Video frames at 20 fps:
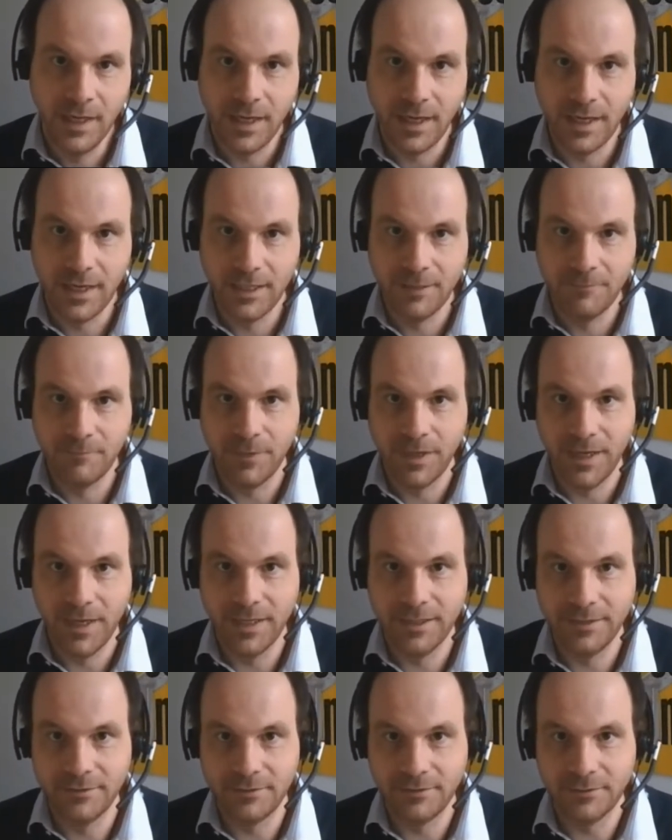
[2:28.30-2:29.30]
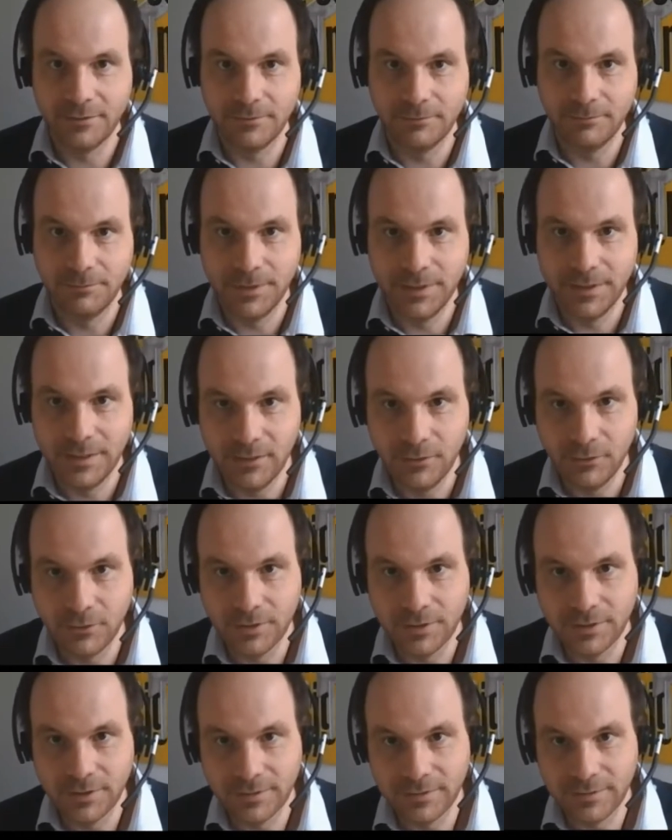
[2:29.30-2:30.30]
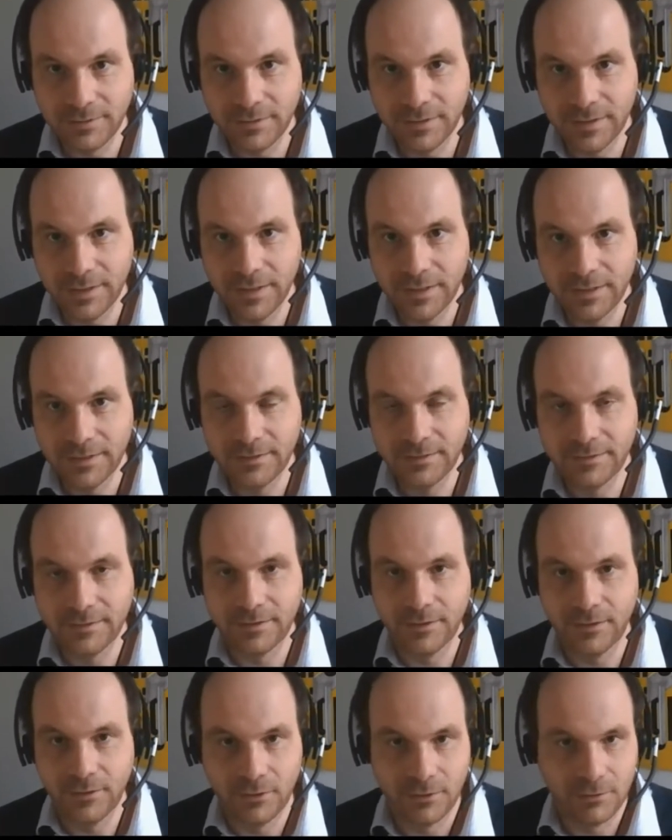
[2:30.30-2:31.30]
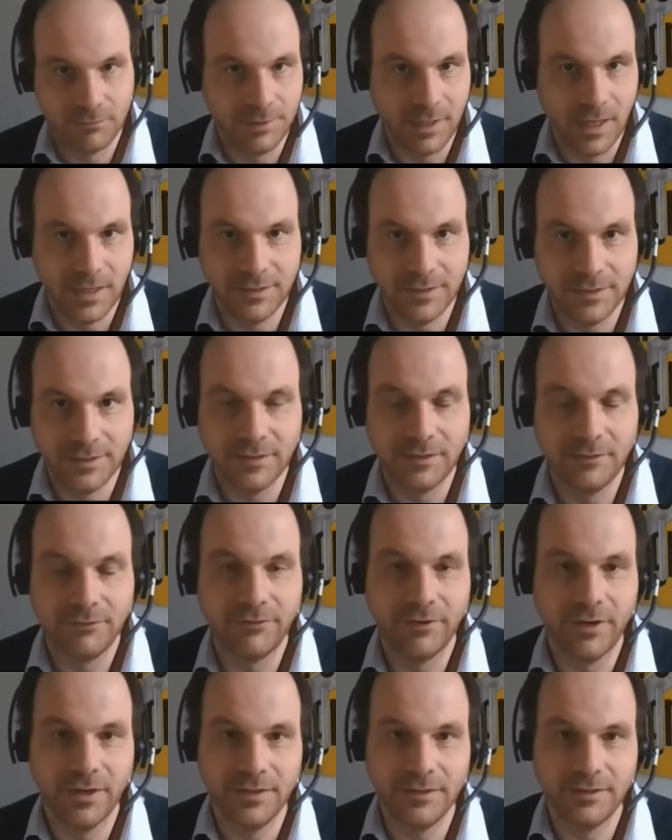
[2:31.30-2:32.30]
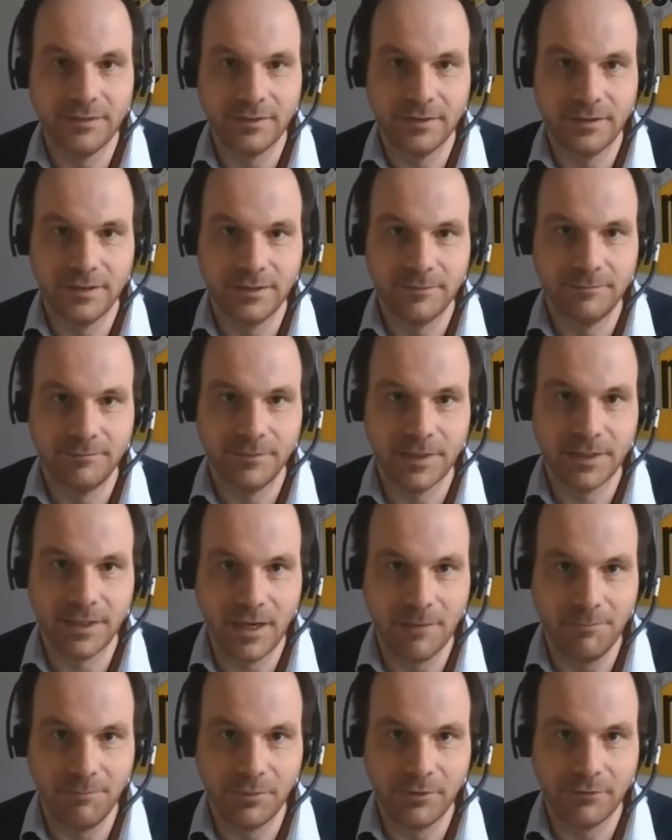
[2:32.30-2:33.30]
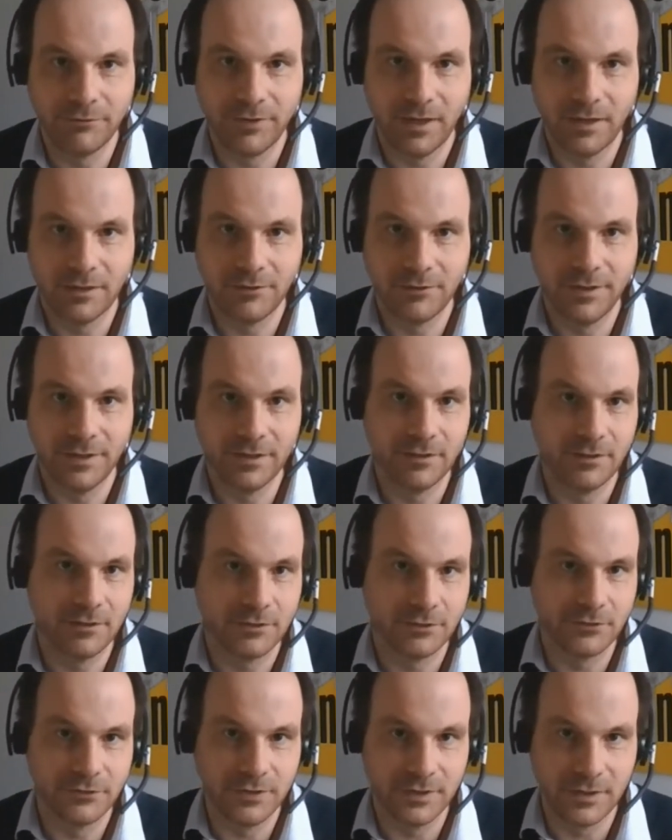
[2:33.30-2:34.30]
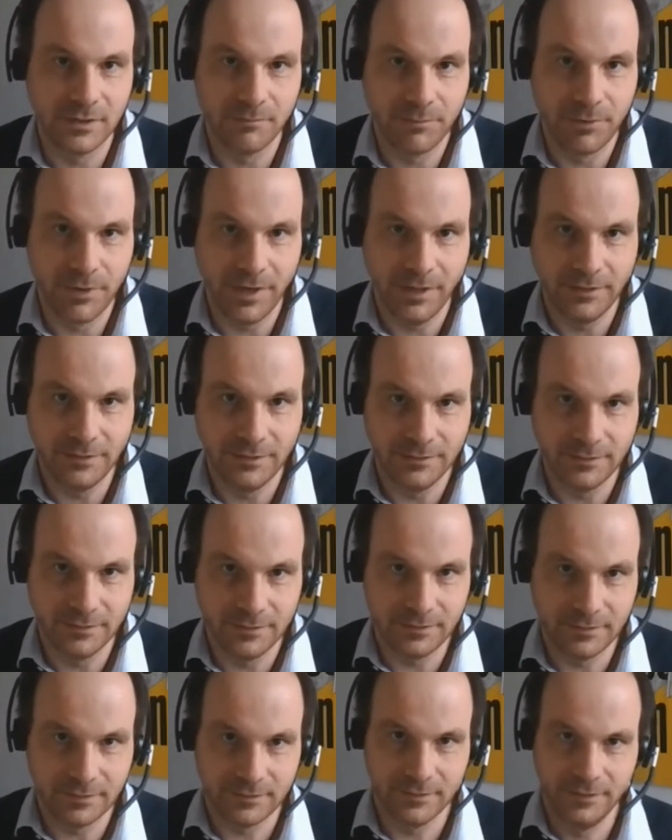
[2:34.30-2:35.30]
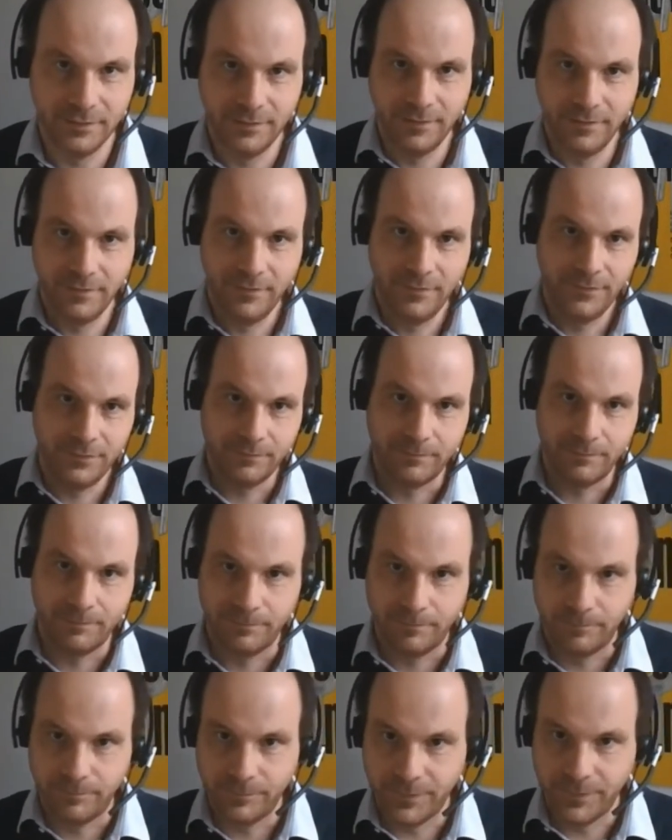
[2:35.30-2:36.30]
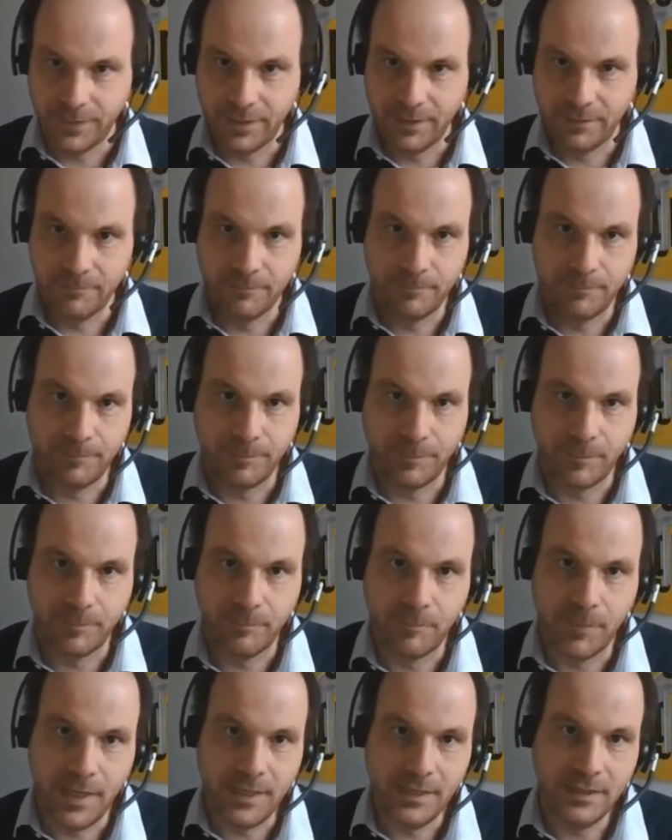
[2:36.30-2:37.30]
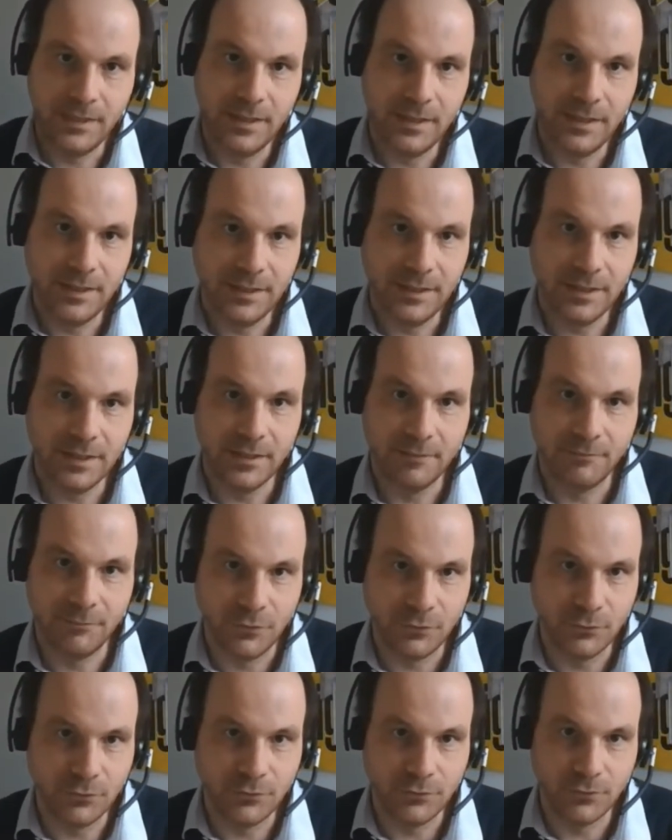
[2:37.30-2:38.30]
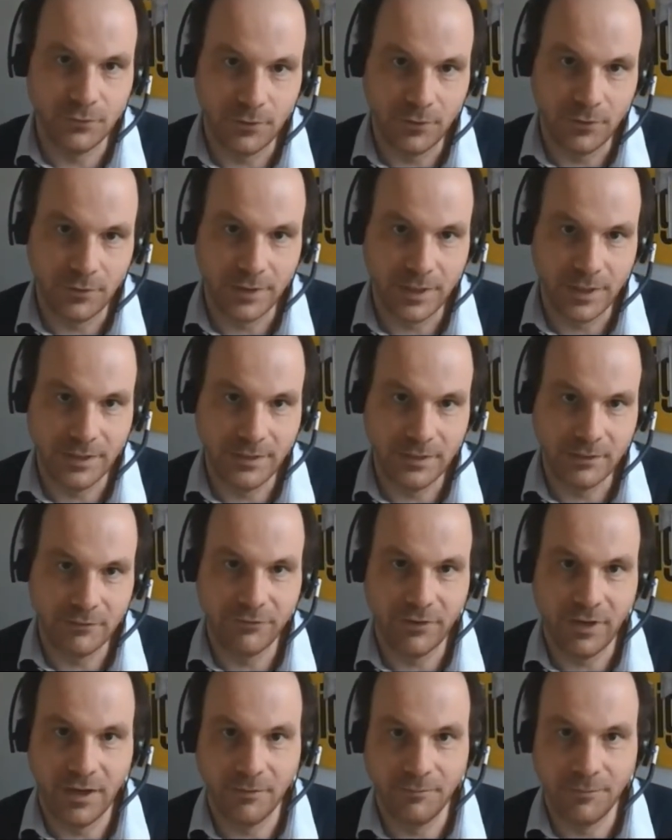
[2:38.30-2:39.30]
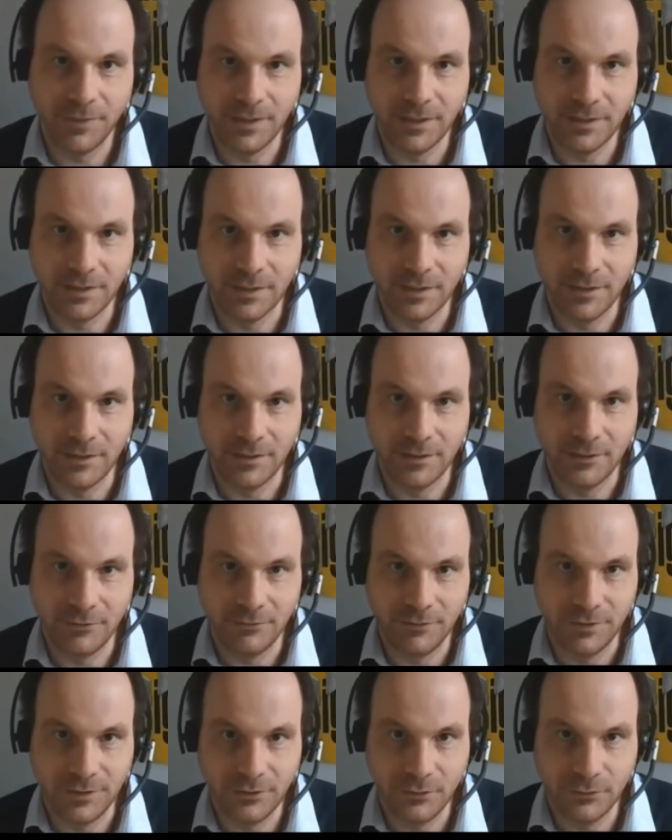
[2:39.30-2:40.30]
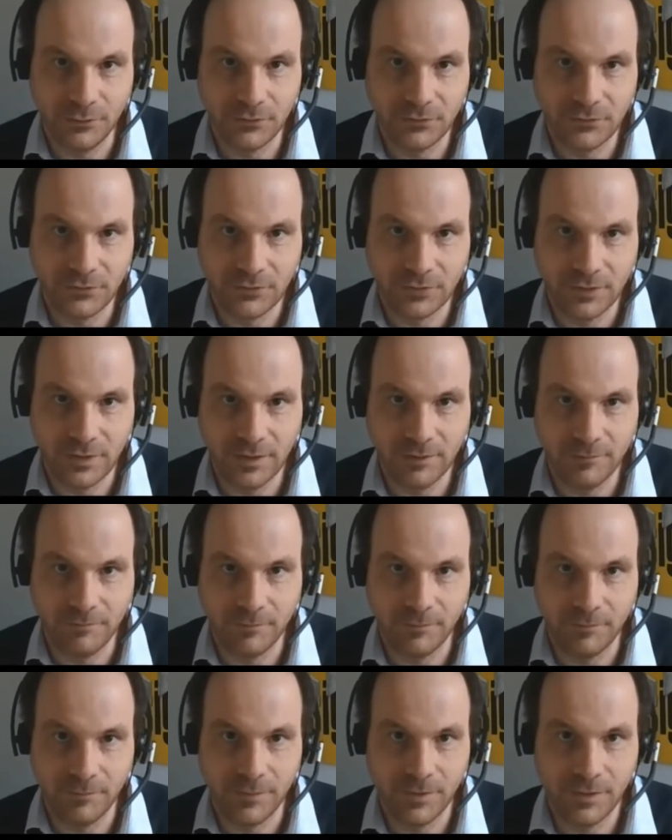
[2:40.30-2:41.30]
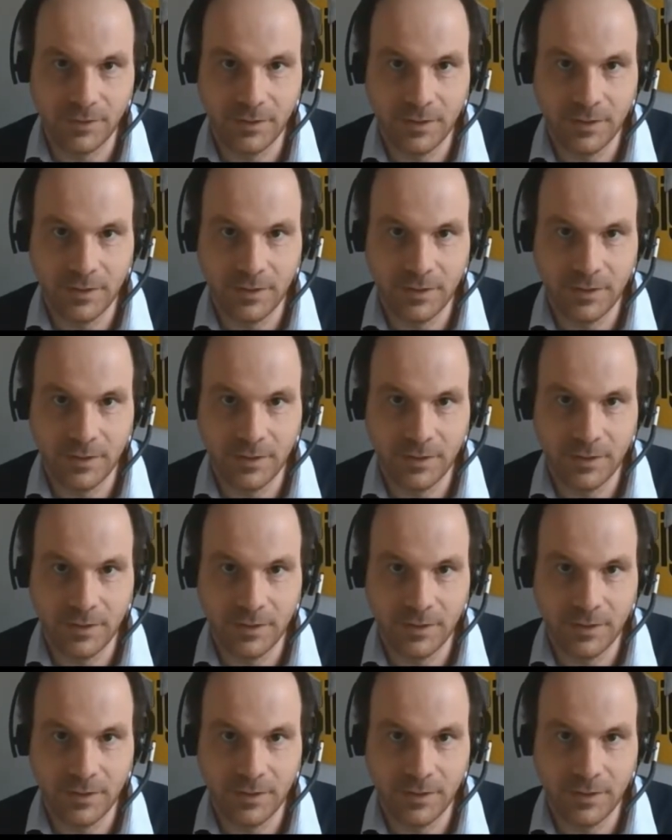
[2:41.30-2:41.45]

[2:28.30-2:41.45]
Um, and we looked at or we identified um, a couple of agroecological practices, um, mainly um, due to organic farming, uh, reduced um,